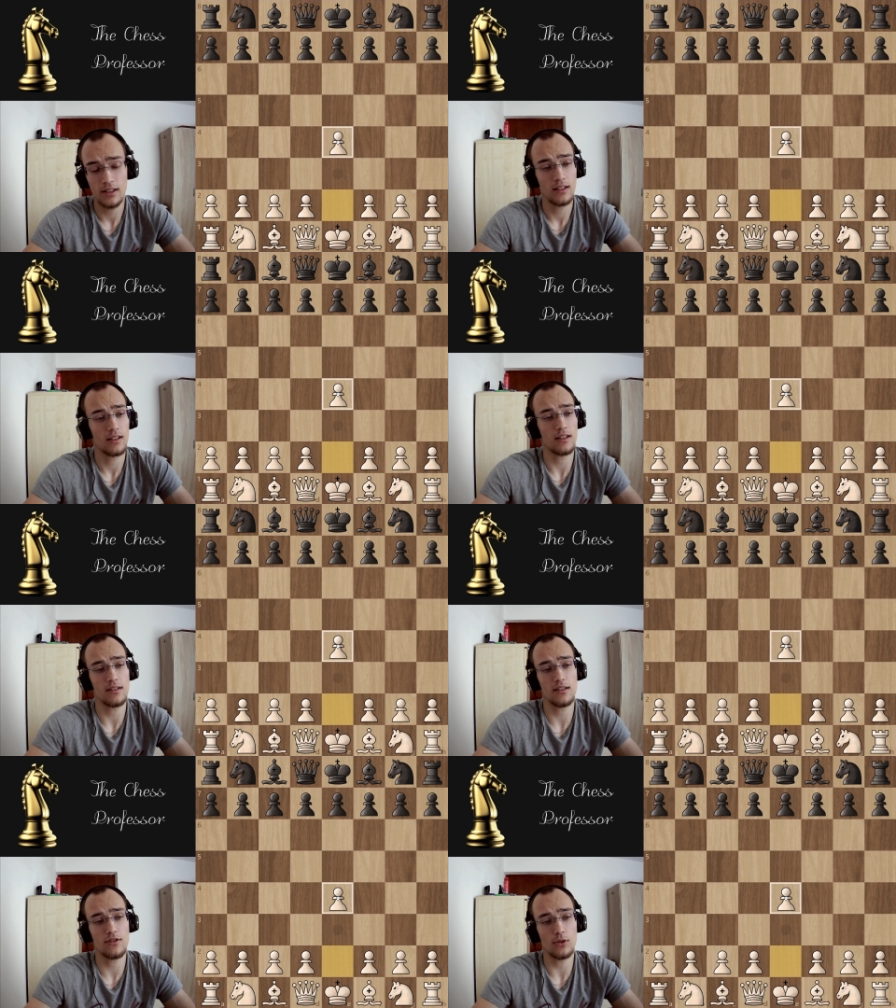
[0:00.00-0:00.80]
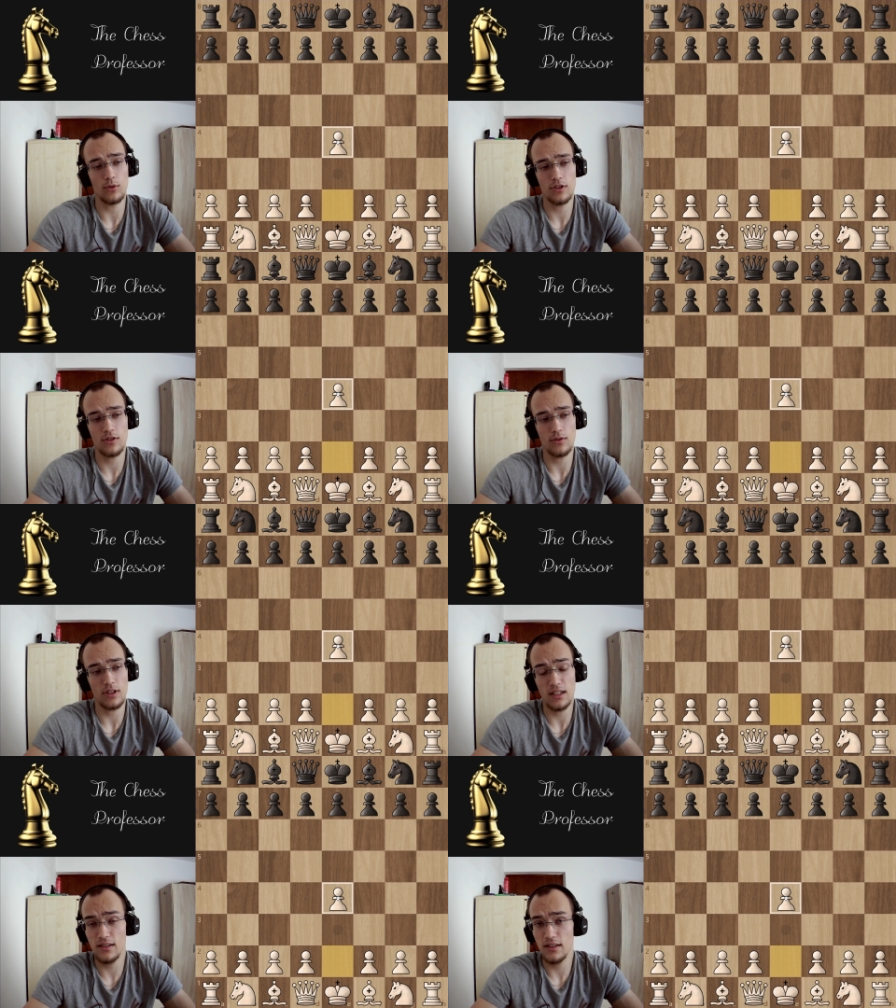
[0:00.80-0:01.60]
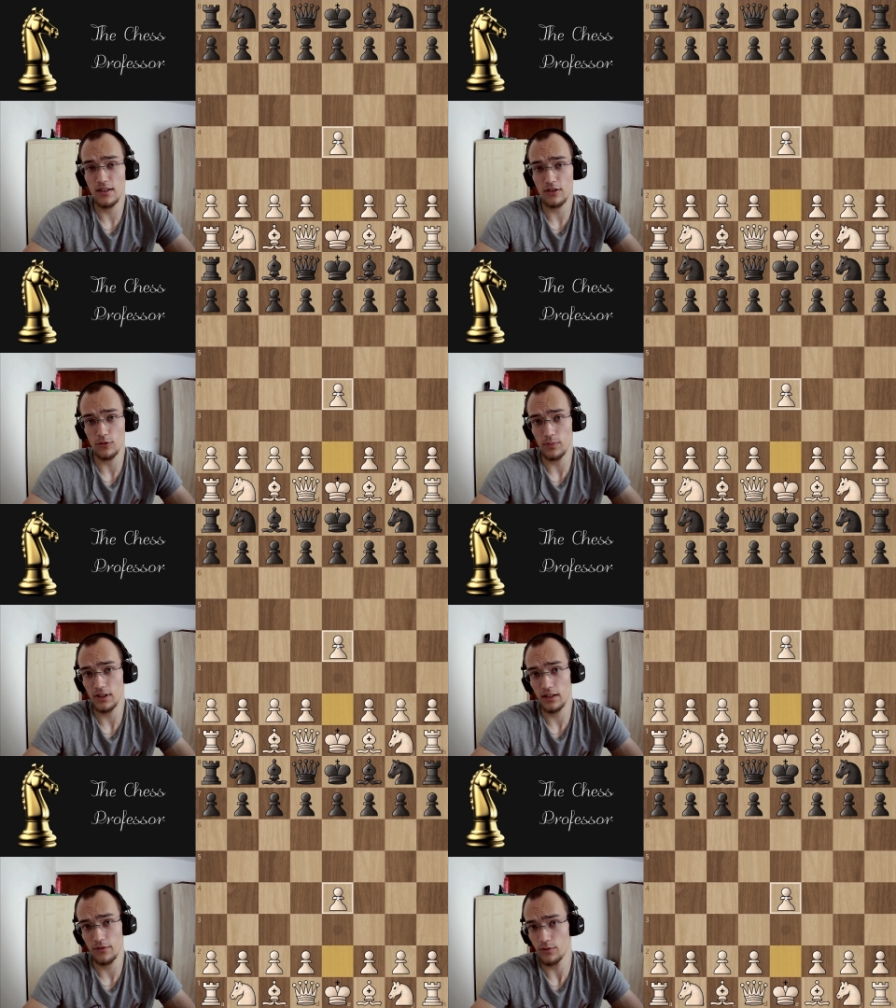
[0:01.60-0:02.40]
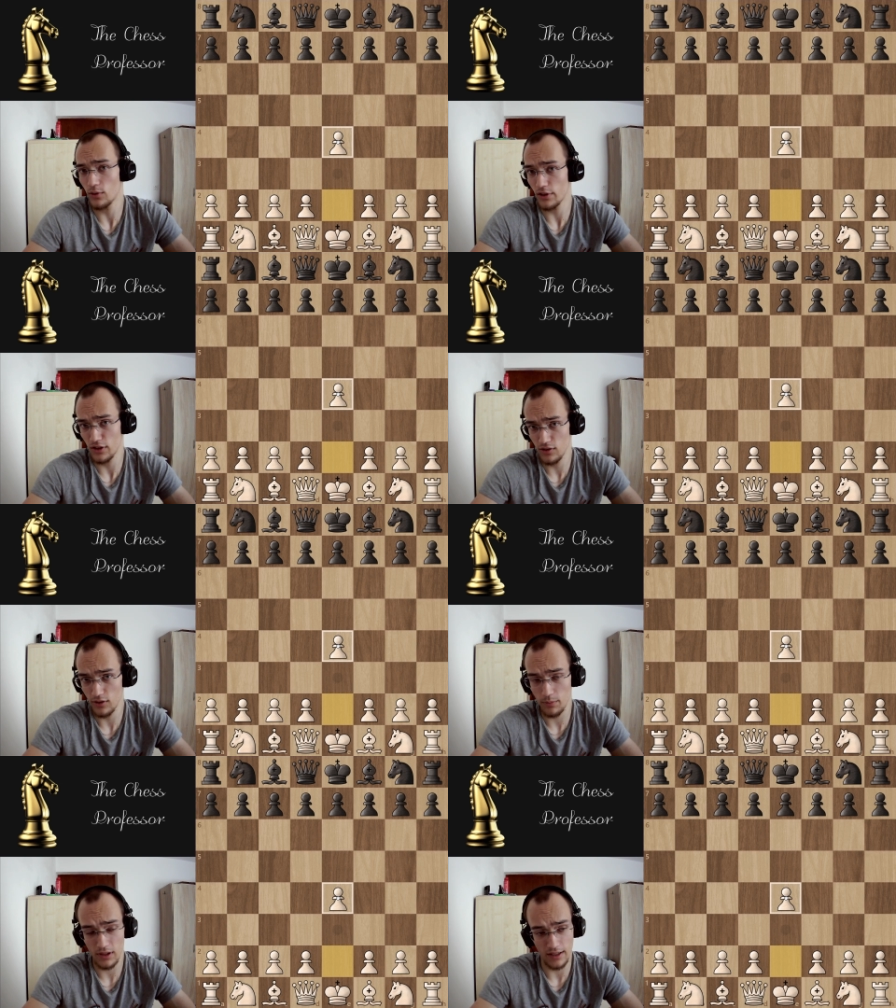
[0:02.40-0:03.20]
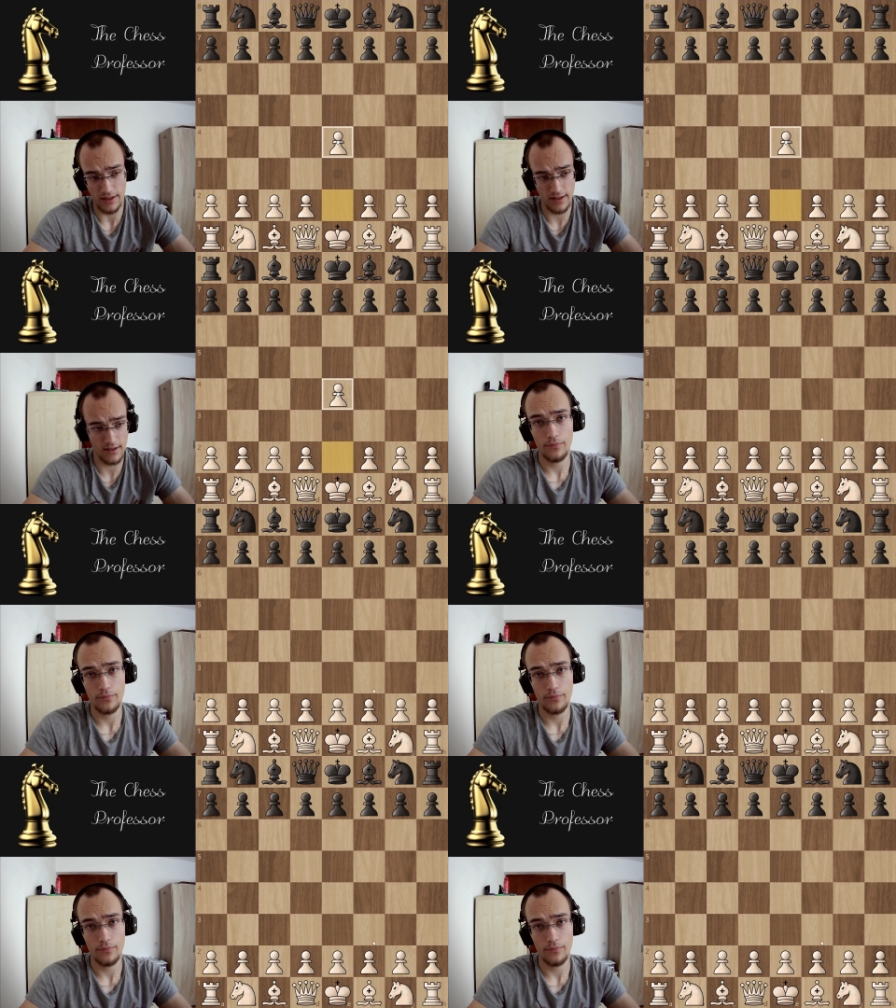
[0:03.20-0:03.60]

because it's also easier to play for newer players.